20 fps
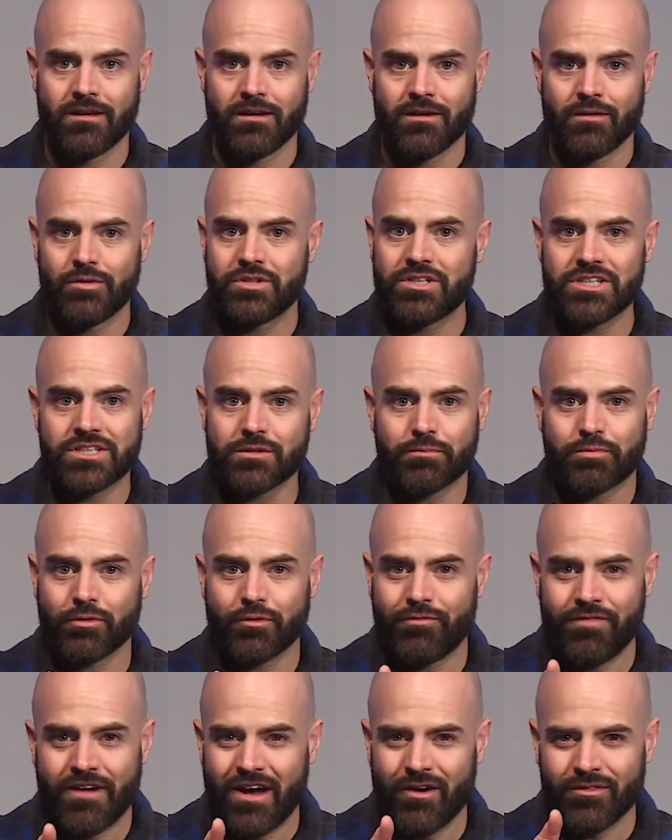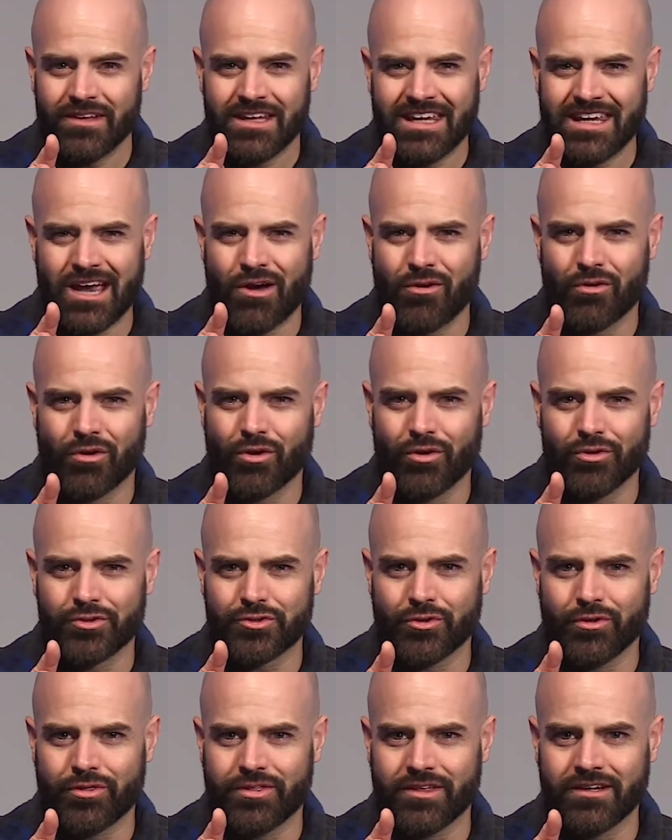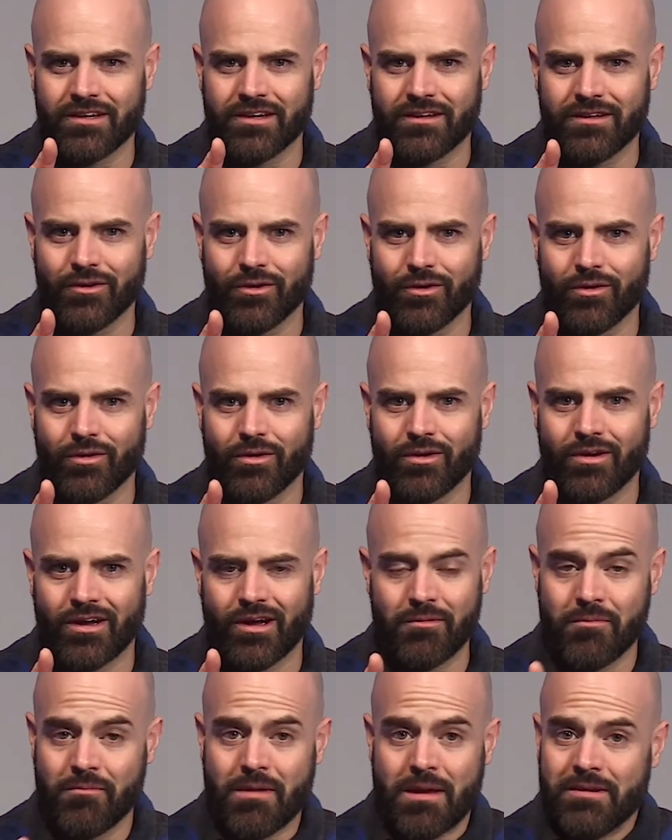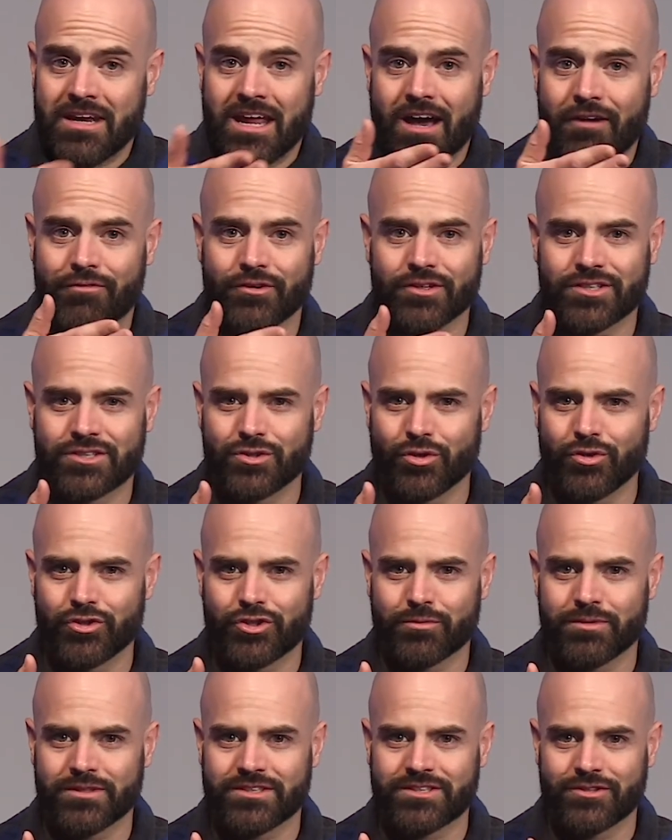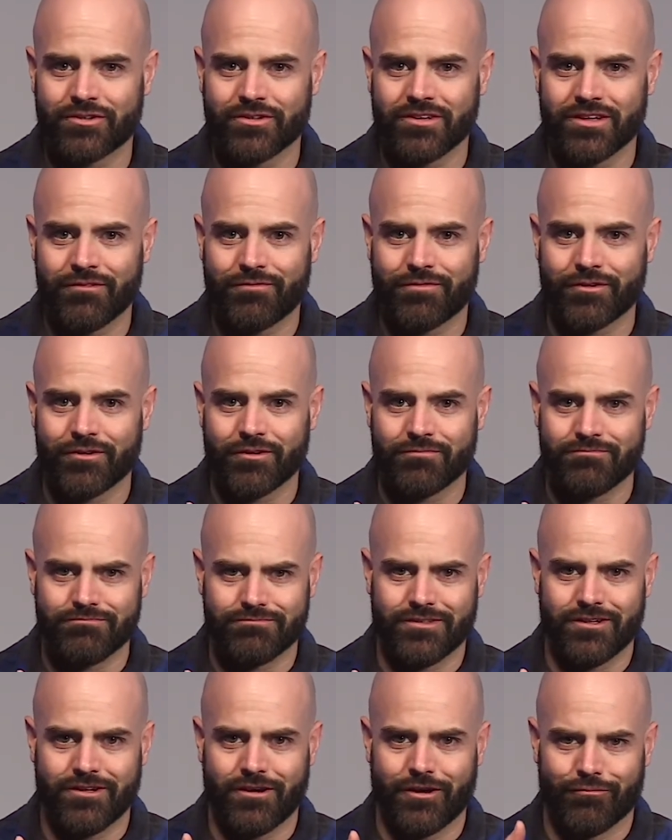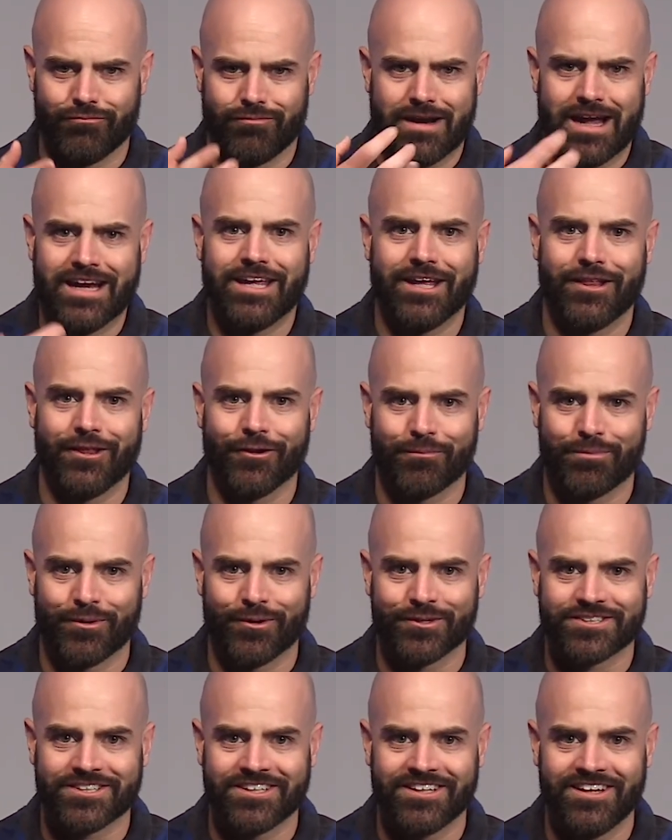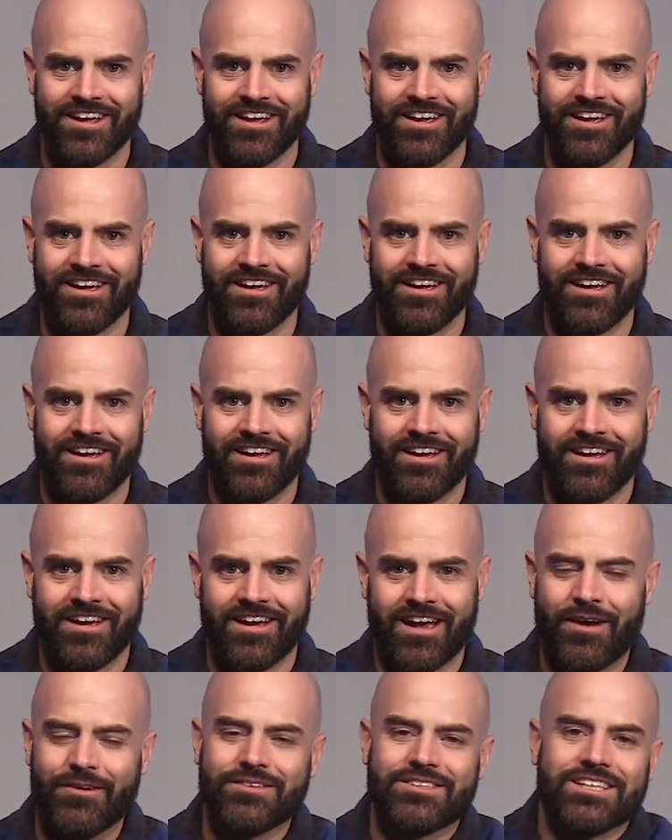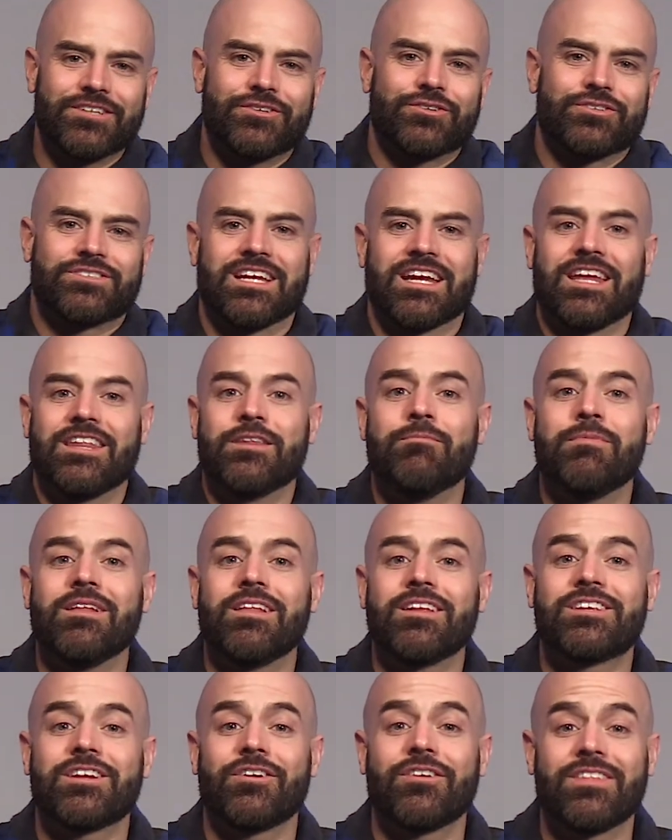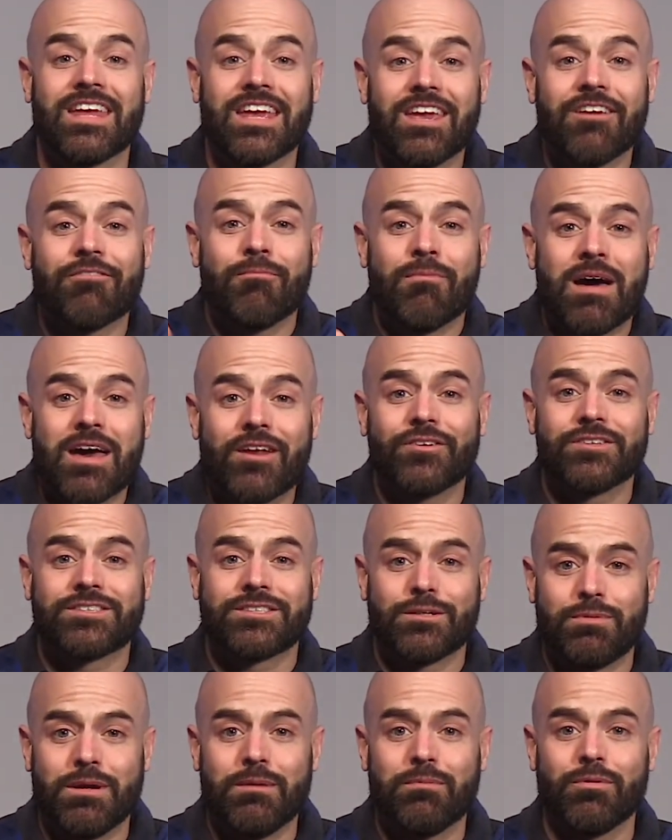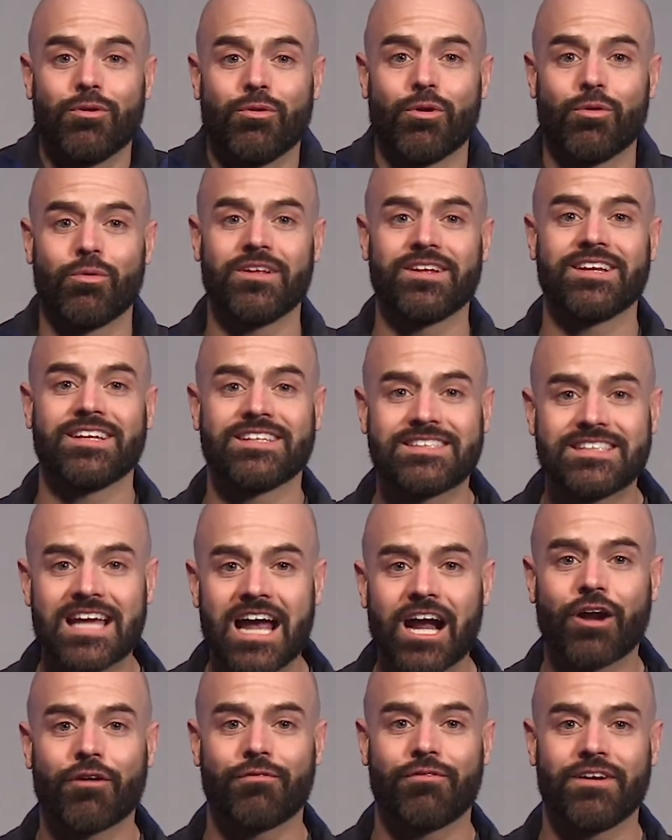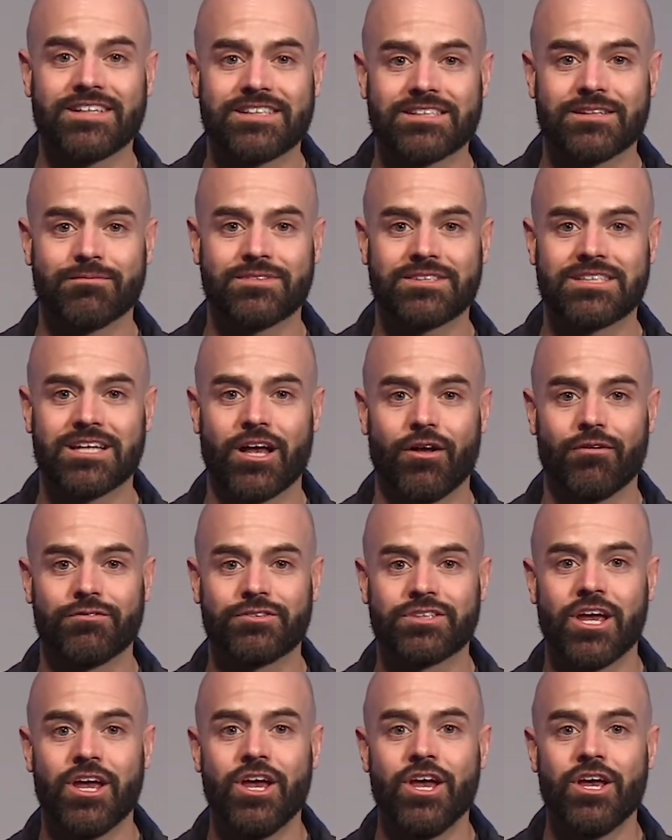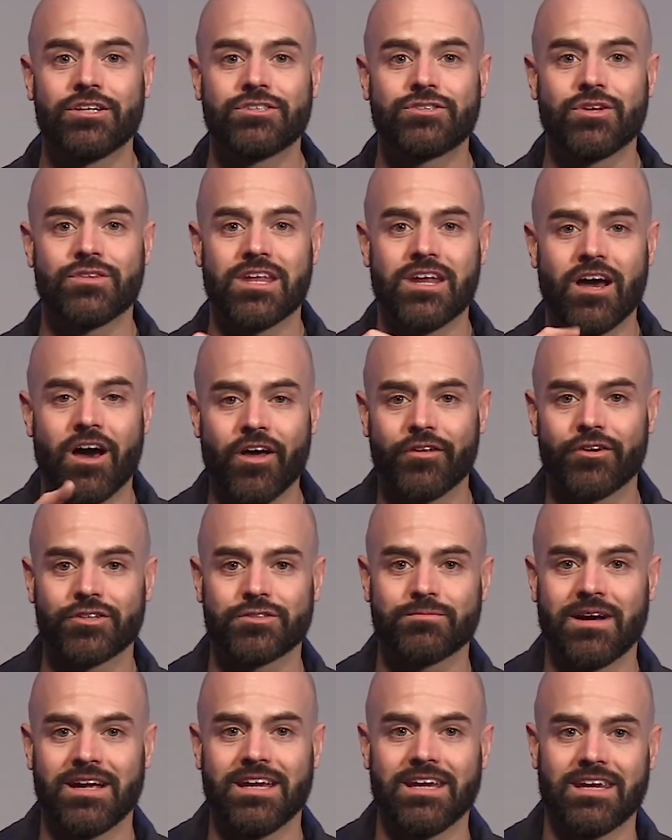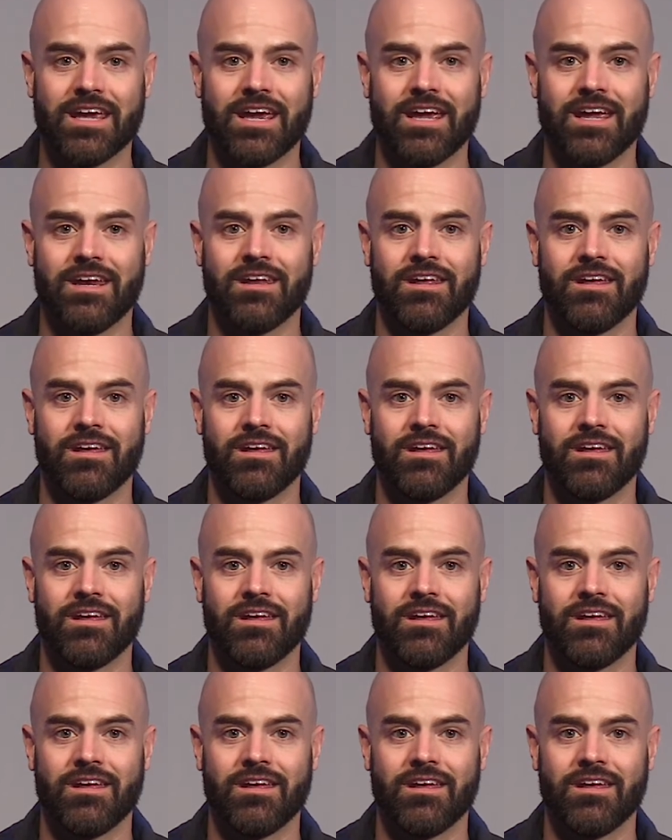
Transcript: Which is a profoundly countercultural thing to do. I mean, maybe not for a soldier, but certainly for a regular person. I mean, it's interesting, in the military they give medals to people who are willing to sacrifice themselves so that others might gain.